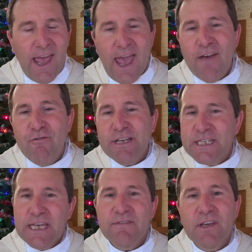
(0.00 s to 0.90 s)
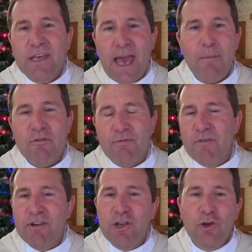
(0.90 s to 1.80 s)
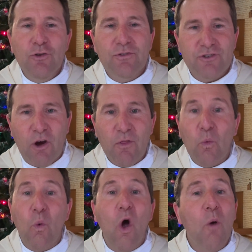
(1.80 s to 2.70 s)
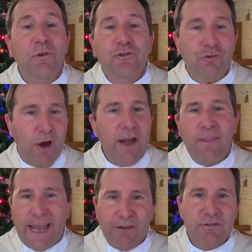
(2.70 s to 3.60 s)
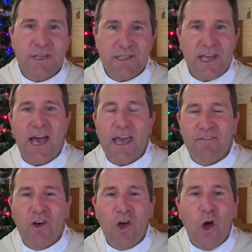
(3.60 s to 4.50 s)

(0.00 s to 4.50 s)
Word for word: Every TV camera from every news show in the world was trained on the entrance of this cave,